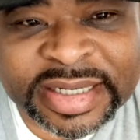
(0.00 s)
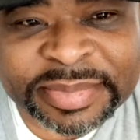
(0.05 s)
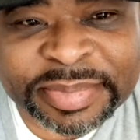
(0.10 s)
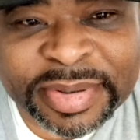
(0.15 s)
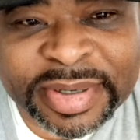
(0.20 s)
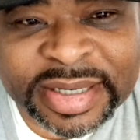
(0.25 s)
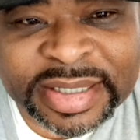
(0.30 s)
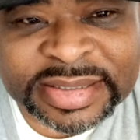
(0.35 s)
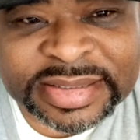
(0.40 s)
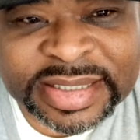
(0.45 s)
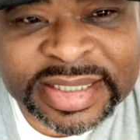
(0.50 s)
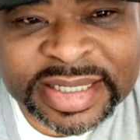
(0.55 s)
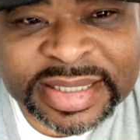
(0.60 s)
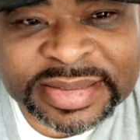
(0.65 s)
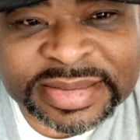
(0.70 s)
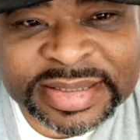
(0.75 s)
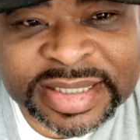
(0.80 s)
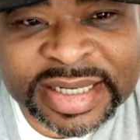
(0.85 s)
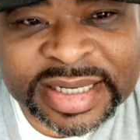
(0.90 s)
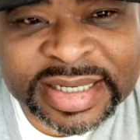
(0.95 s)
a
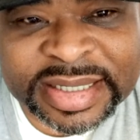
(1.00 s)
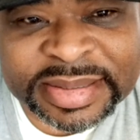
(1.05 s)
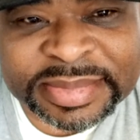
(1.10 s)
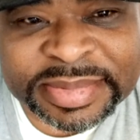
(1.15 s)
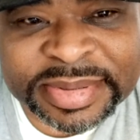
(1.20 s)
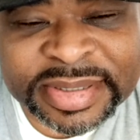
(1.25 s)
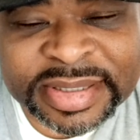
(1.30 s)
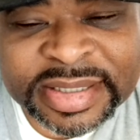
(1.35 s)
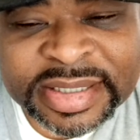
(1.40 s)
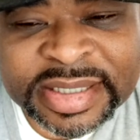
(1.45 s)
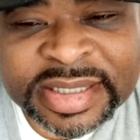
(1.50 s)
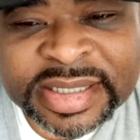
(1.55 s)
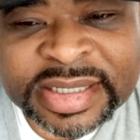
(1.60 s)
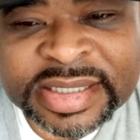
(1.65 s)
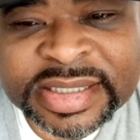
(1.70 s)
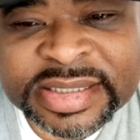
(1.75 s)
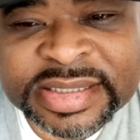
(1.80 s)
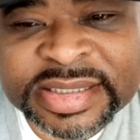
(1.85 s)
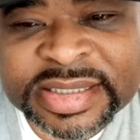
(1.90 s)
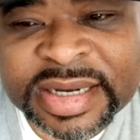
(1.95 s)
part-time job.
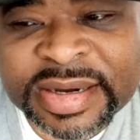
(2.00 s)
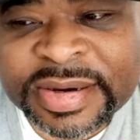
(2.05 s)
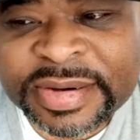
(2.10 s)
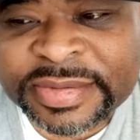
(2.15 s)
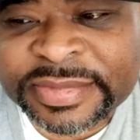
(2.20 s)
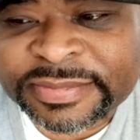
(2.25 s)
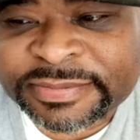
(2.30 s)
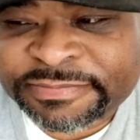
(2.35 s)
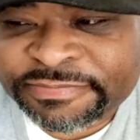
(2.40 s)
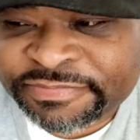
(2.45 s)
So